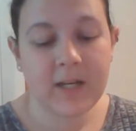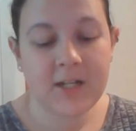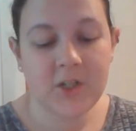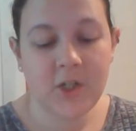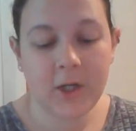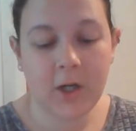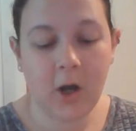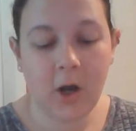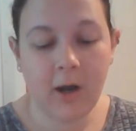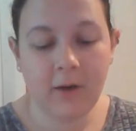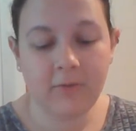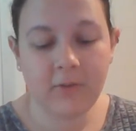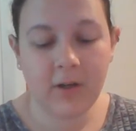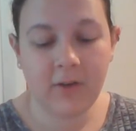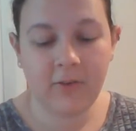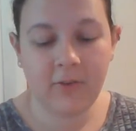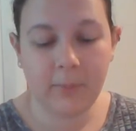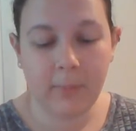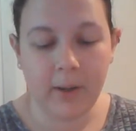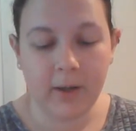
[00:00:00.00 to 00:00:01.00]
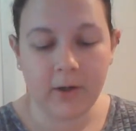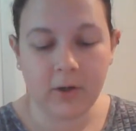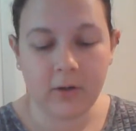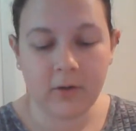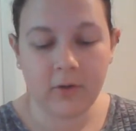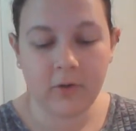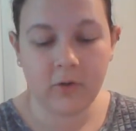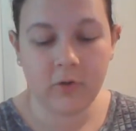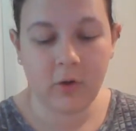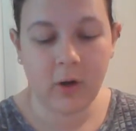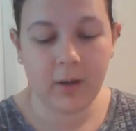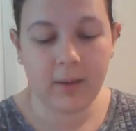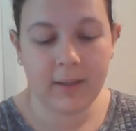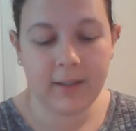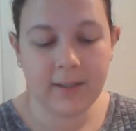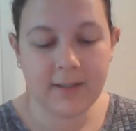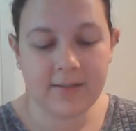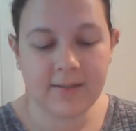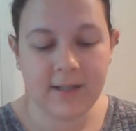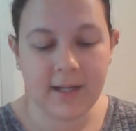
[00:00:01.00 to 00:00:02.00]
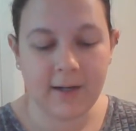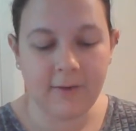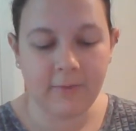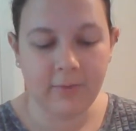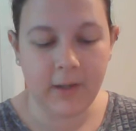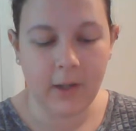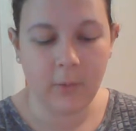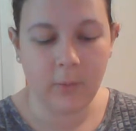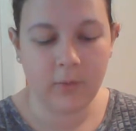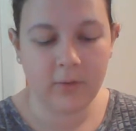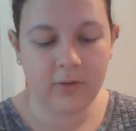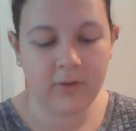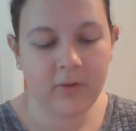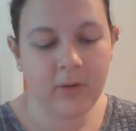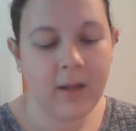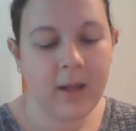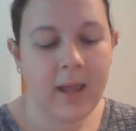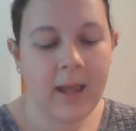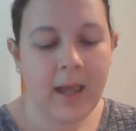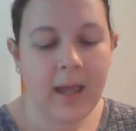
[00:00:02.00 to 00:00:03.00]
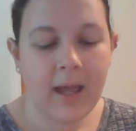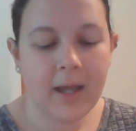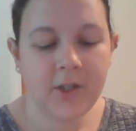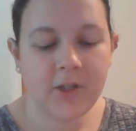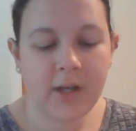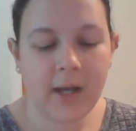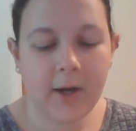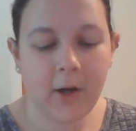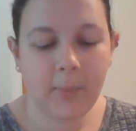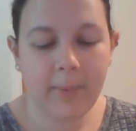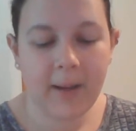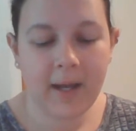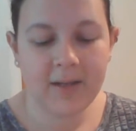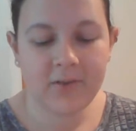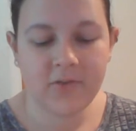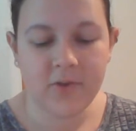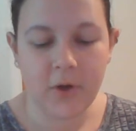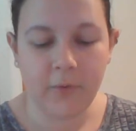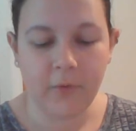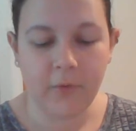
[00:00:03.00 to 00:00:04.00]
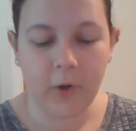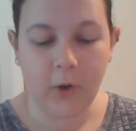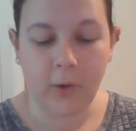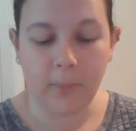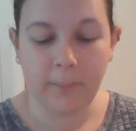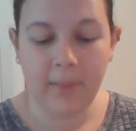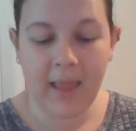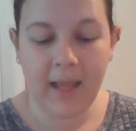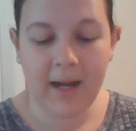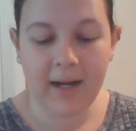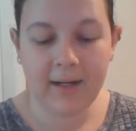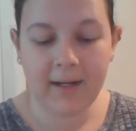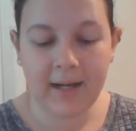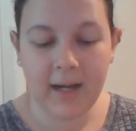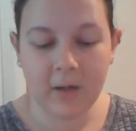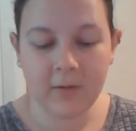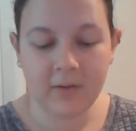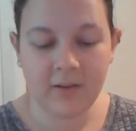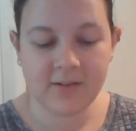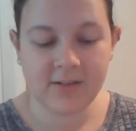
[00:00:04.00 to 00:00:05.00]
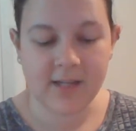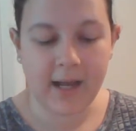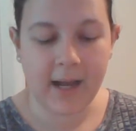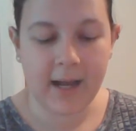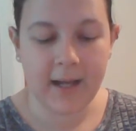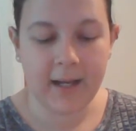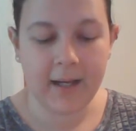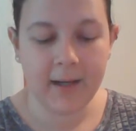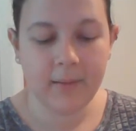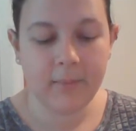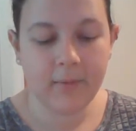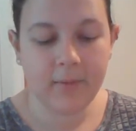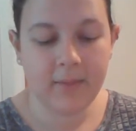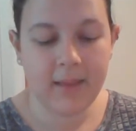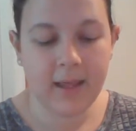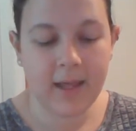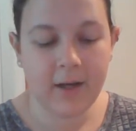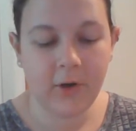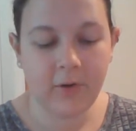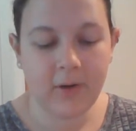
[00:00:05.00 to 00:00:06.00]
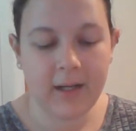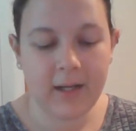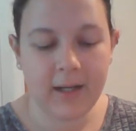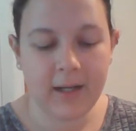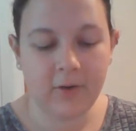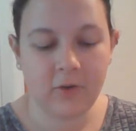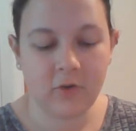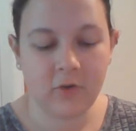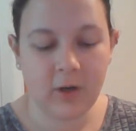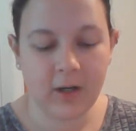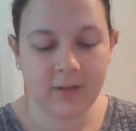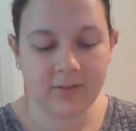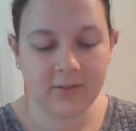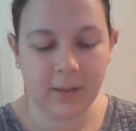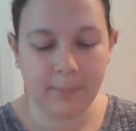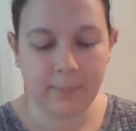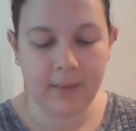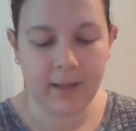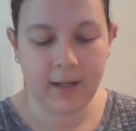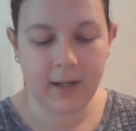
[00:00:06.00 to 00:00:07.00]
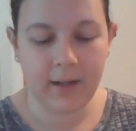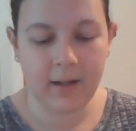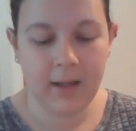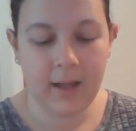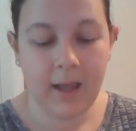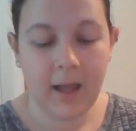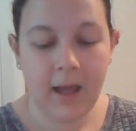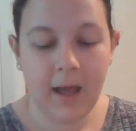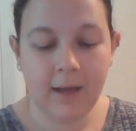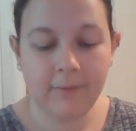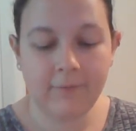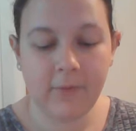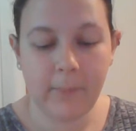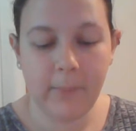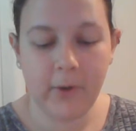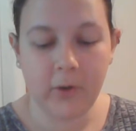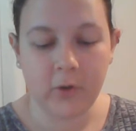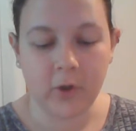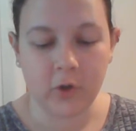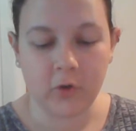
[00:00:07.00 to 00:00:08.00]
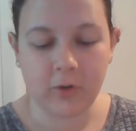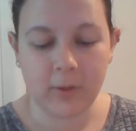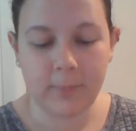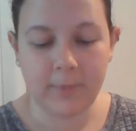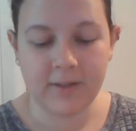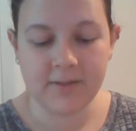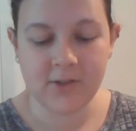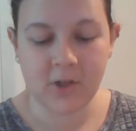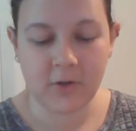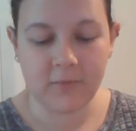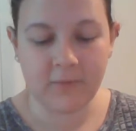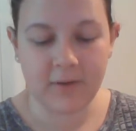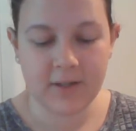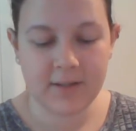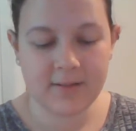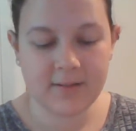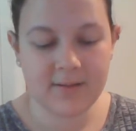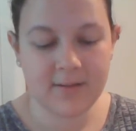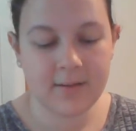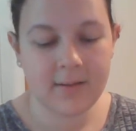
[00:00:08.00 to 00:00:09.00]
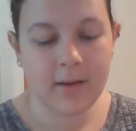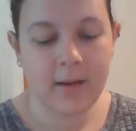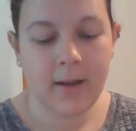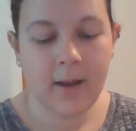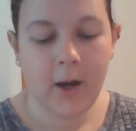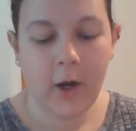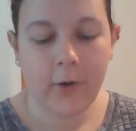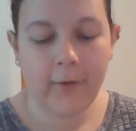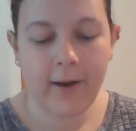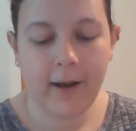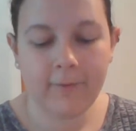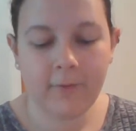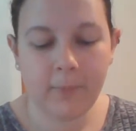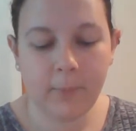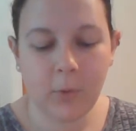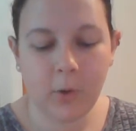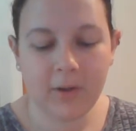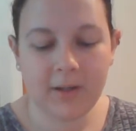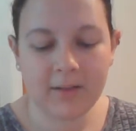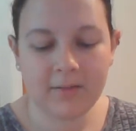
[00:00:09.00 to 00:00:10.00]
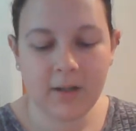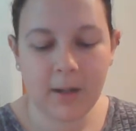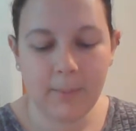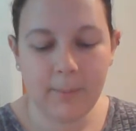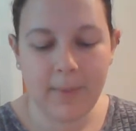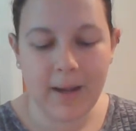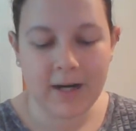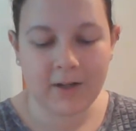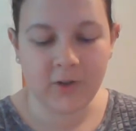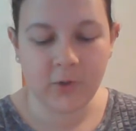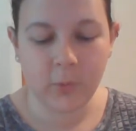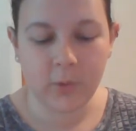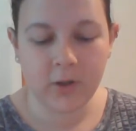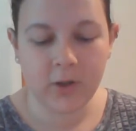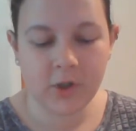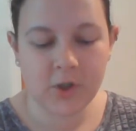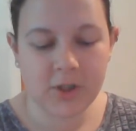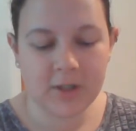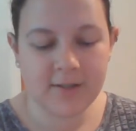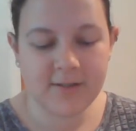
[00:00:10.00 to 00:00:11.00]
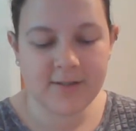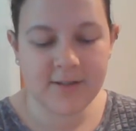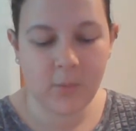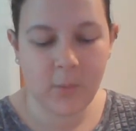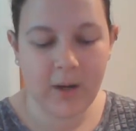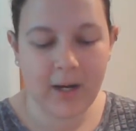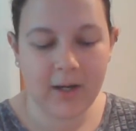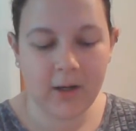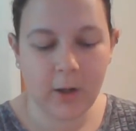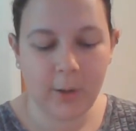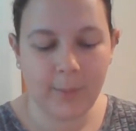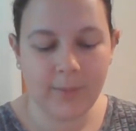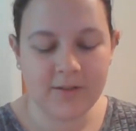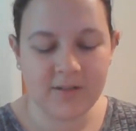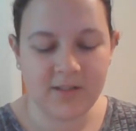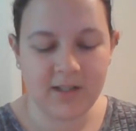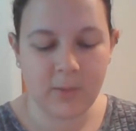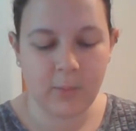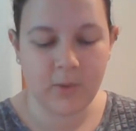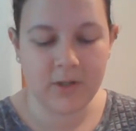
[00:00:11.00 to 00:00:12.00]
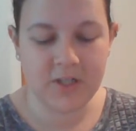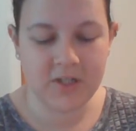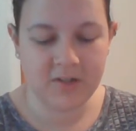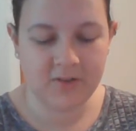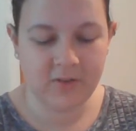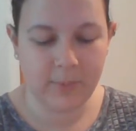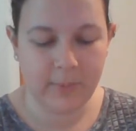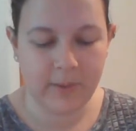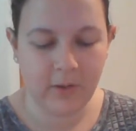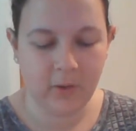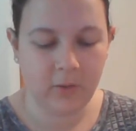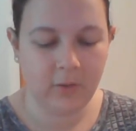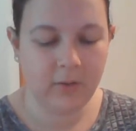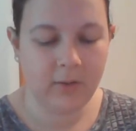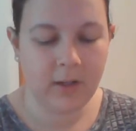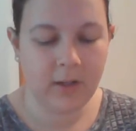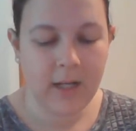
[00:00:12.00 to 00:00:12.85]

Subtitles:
She coughed and sputtered, struggling to stay afloat. A shadow passed over her, blackening out the sky. Then her hand struck something, a familiar grippy surface. Her hoverboard had come back to her, just the way it always did when she spilled.